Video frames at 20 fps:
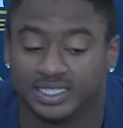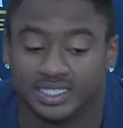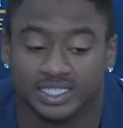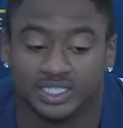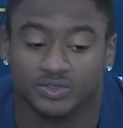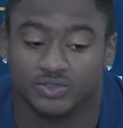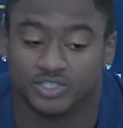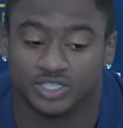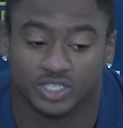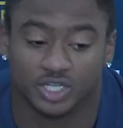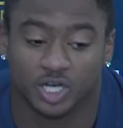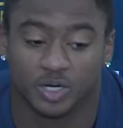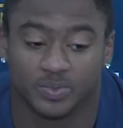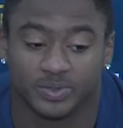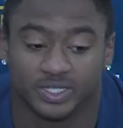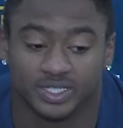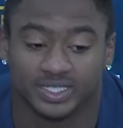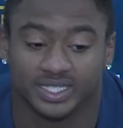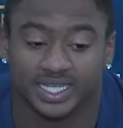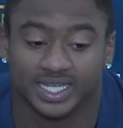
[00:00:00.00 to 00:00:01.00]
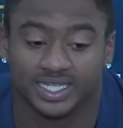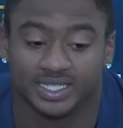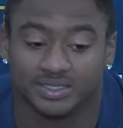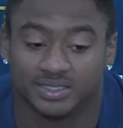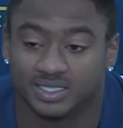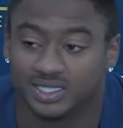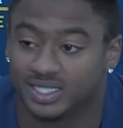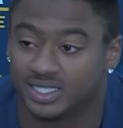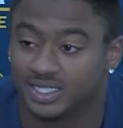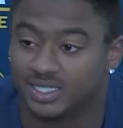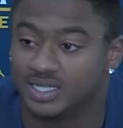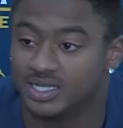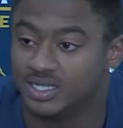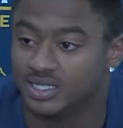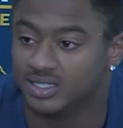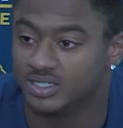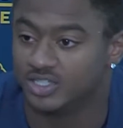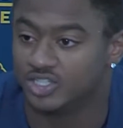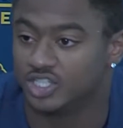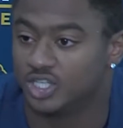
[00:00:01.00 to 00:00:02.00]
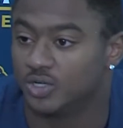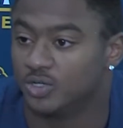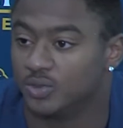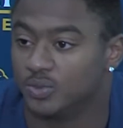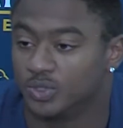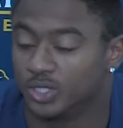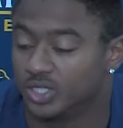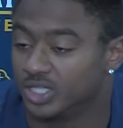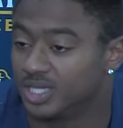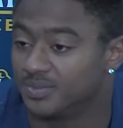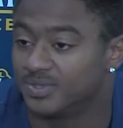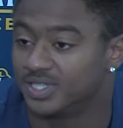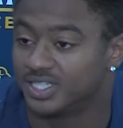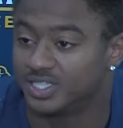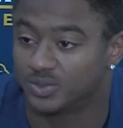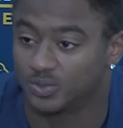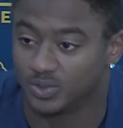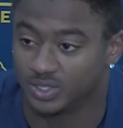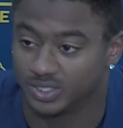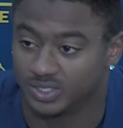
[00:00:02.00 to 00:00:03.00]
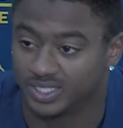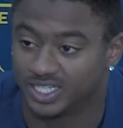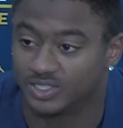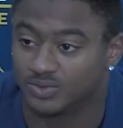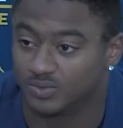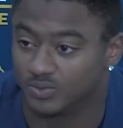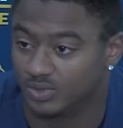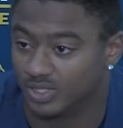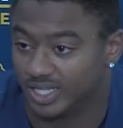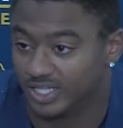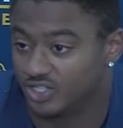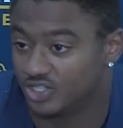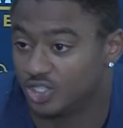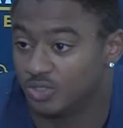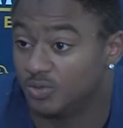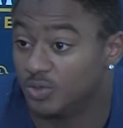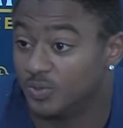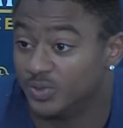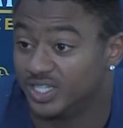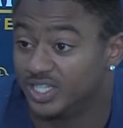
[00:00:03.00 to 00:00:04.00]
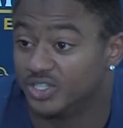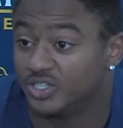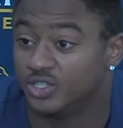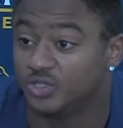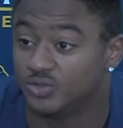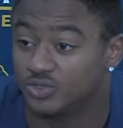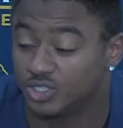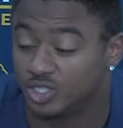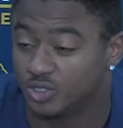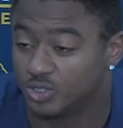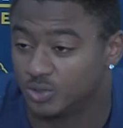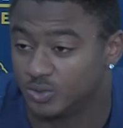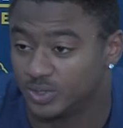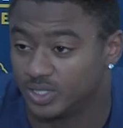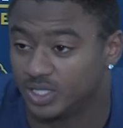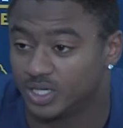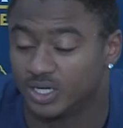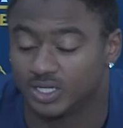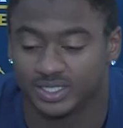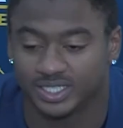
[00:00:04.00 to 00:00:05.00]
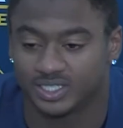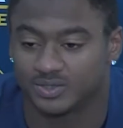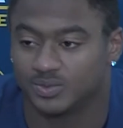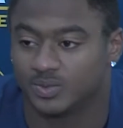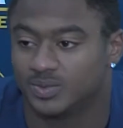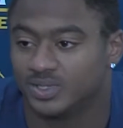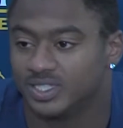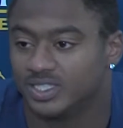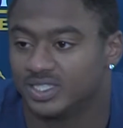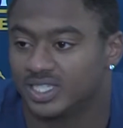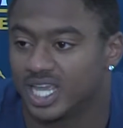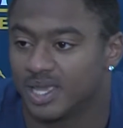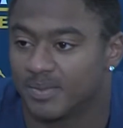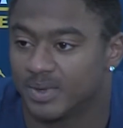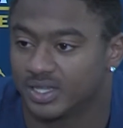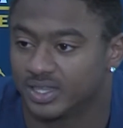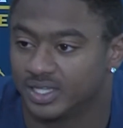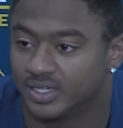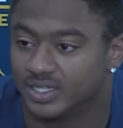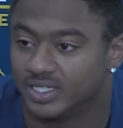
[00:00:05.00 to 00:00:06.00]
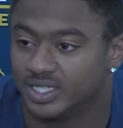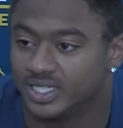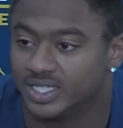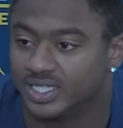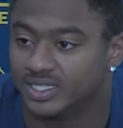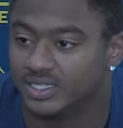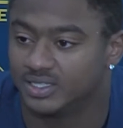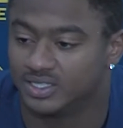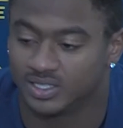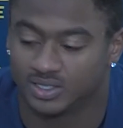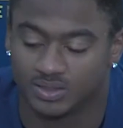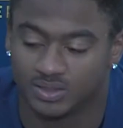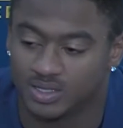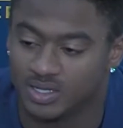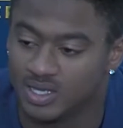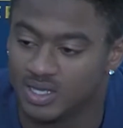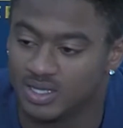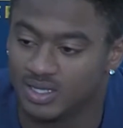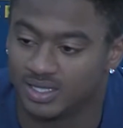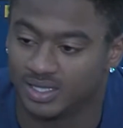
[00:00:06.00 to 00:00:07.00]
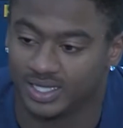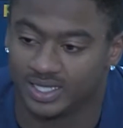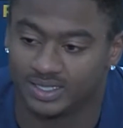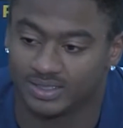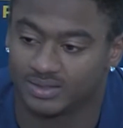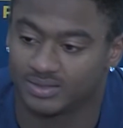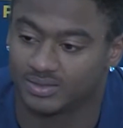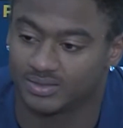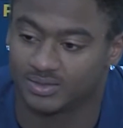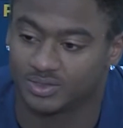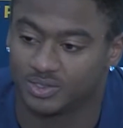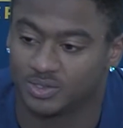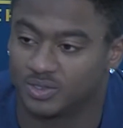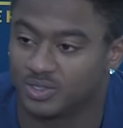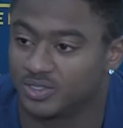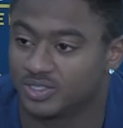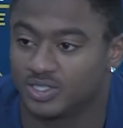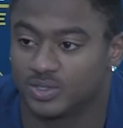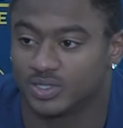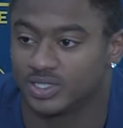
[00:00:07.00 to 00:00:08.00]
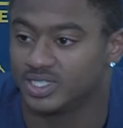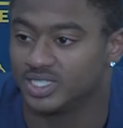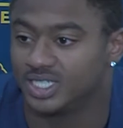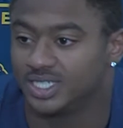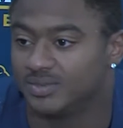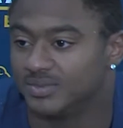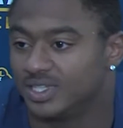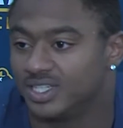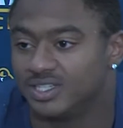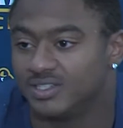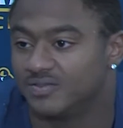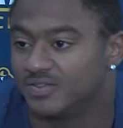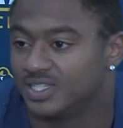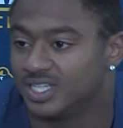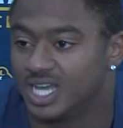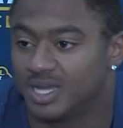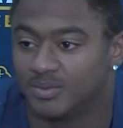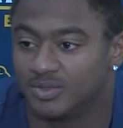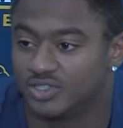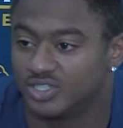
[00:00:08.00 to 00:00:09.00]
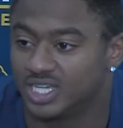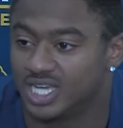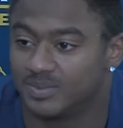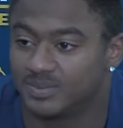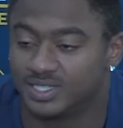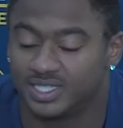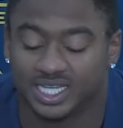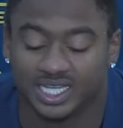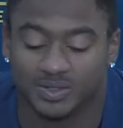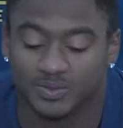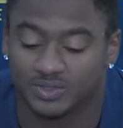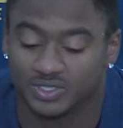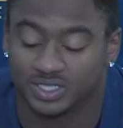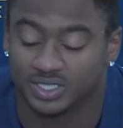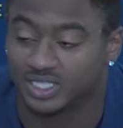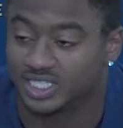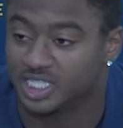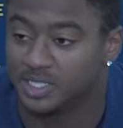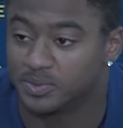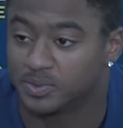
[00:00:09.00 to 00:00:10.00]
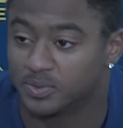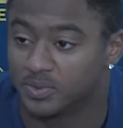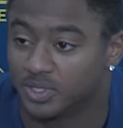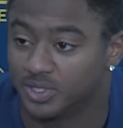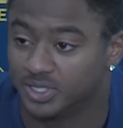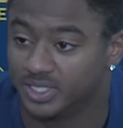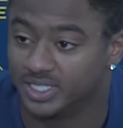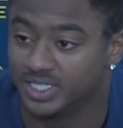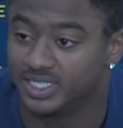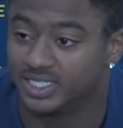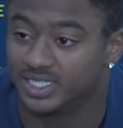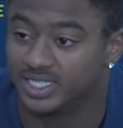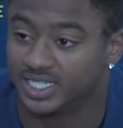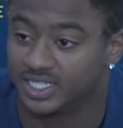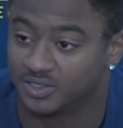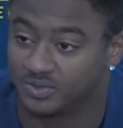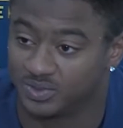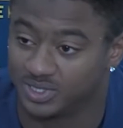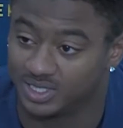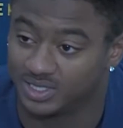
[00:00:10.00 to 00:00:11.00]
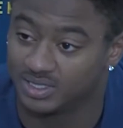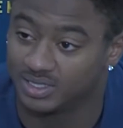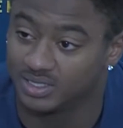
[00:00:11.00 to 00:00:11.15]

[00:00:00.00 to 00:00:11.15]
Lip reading: And he was just harping on that. He was like, show the world, upset the world. That, like, show what we can do, show who we are, and that's what we just came out there and did. So, like, kudos to our team. They did a phenomenal job today, and we're just going to keep it rolling into next week.